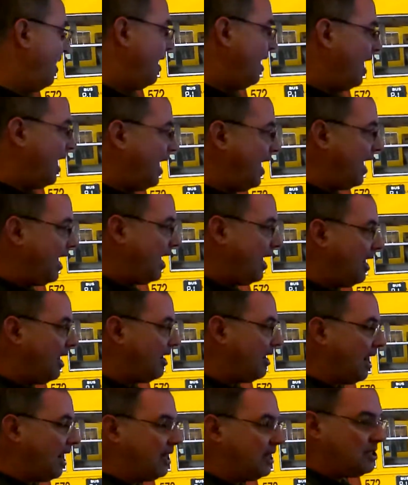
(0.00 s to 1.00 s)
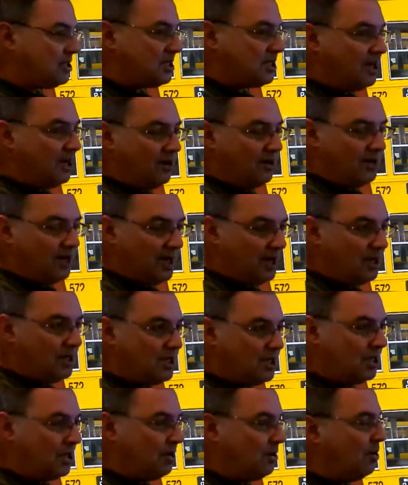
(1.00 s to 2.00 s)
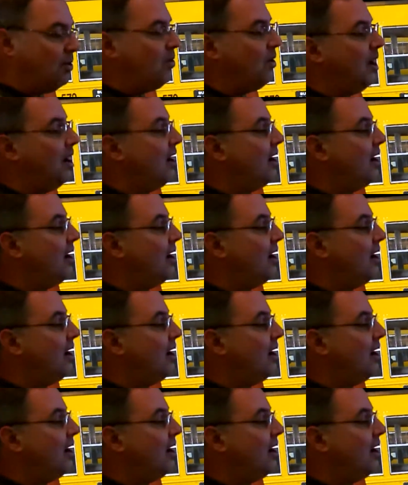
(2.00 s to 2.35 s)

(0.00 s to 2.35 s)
And I still need to